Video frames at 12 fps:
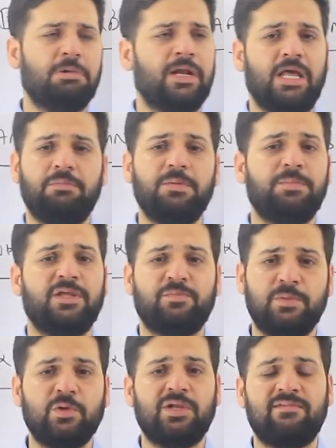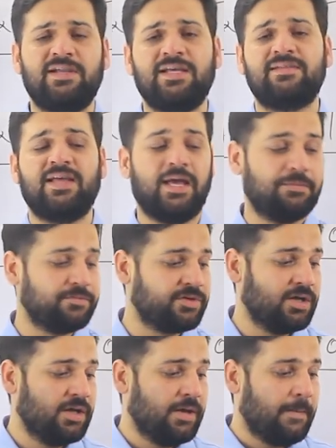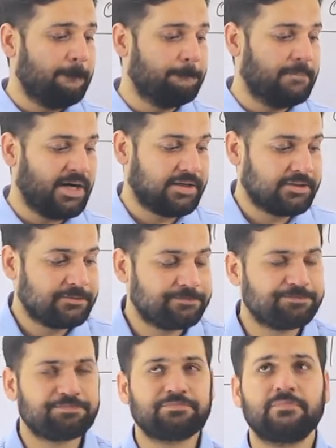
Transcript: PO and IBPS PO level exams, but